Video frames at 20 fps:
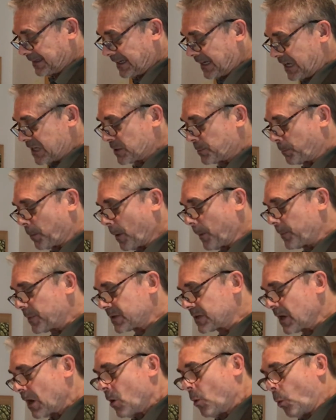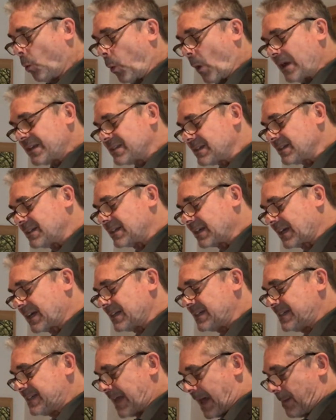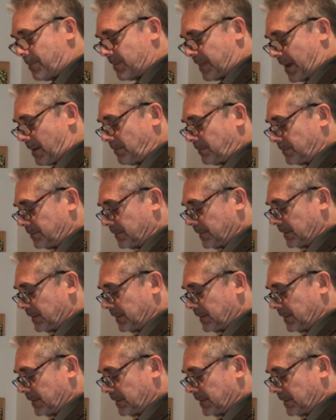His purpose wasn't to condemn them.